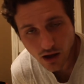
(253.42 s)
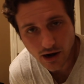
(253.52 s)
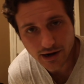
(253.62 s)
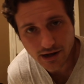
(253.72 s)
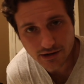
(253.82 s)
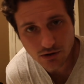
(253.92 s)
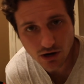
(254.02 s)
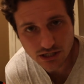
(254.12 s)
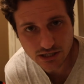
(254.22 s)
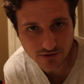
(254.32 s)
All right, now I need to
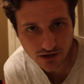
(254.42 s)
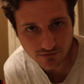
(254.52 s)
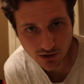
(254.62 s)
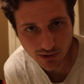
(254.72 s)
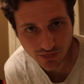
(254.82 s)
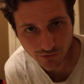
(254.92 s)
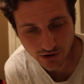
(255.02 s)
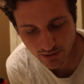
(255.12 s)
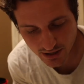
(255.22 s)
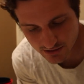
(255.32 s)
wash the film for about
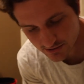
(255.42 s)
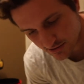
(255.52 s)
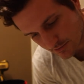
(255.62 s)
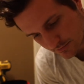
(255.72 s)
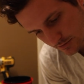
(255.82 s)
3 minutes.